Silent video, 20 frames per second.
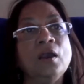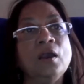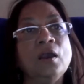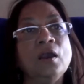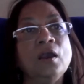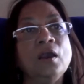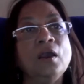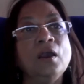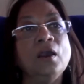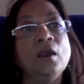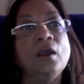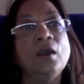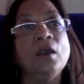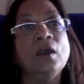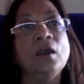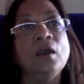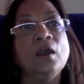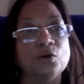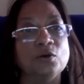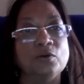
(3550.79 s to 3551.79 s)

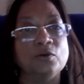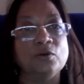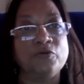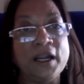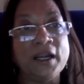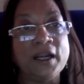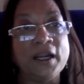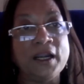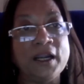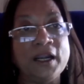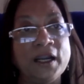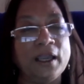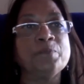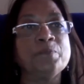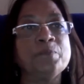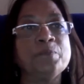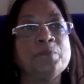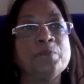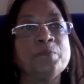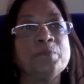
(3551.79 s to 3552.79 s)
WHO
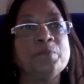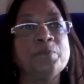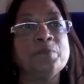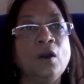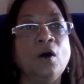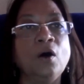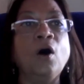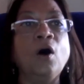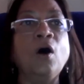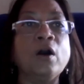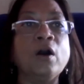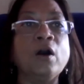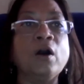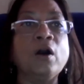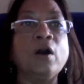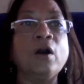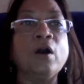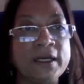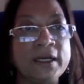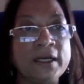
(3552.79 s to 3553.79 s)
funding,
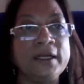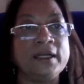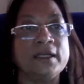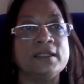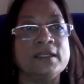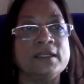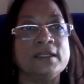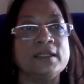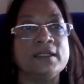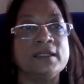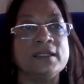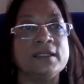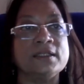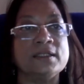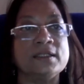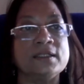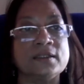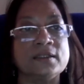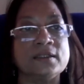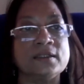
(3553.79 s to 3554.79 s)
or whether it
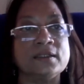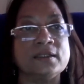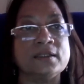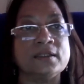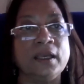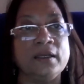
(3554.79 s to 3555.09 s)
is